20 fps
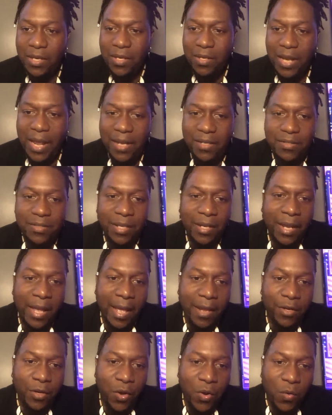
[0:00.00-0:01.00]
Next thing
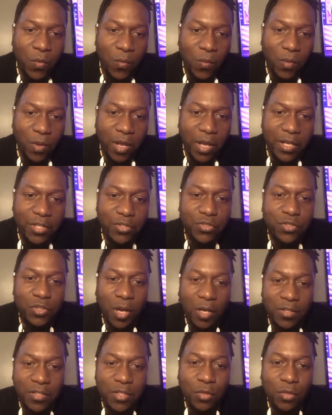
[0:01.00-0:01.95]
I know, it start